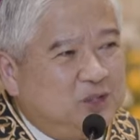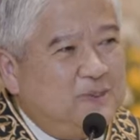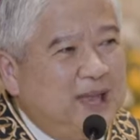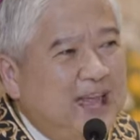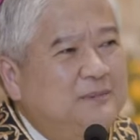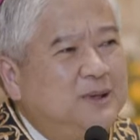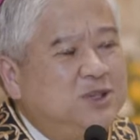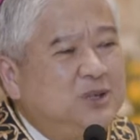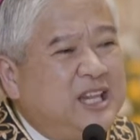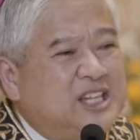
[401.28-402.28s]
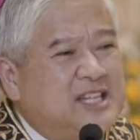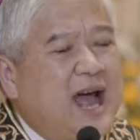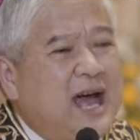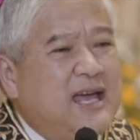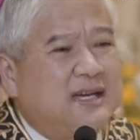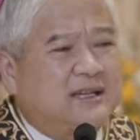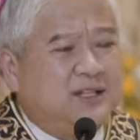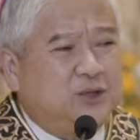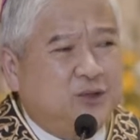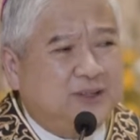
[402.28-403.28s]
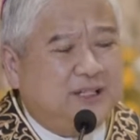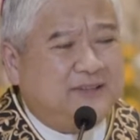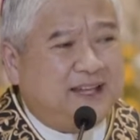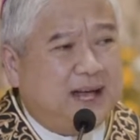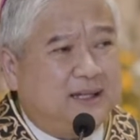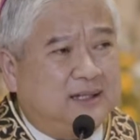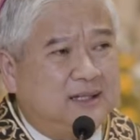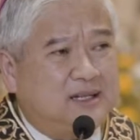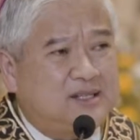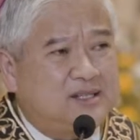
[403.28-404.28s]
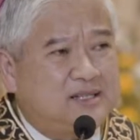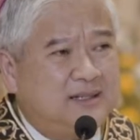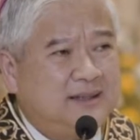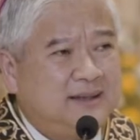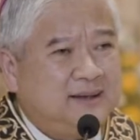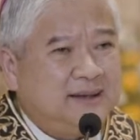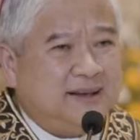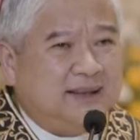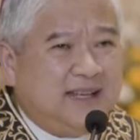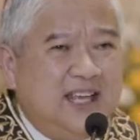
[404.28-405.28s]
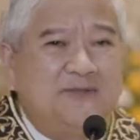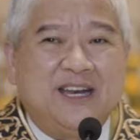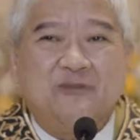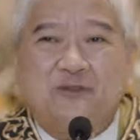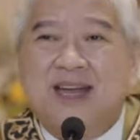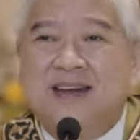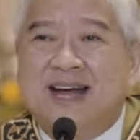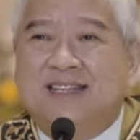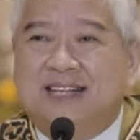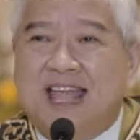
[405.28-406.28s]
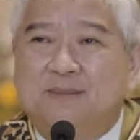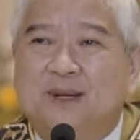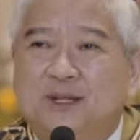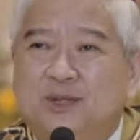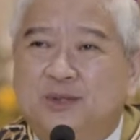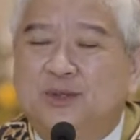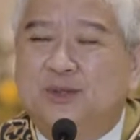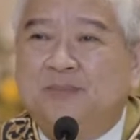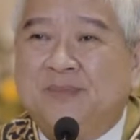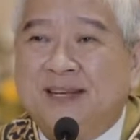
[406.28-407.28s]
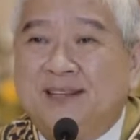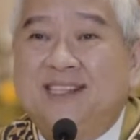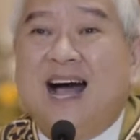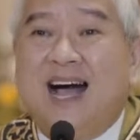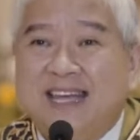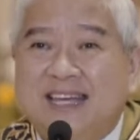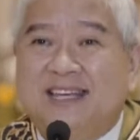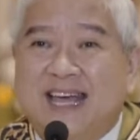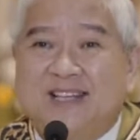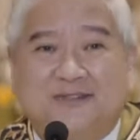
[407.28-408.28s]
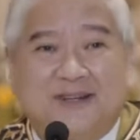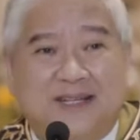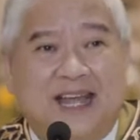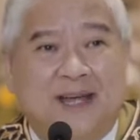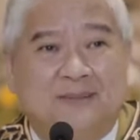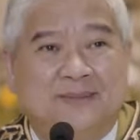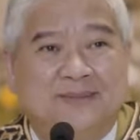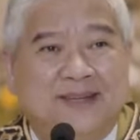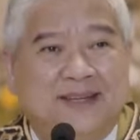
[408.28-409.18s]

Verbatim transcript: to be able to desire the good of the others, even if we are not able to die yet for them,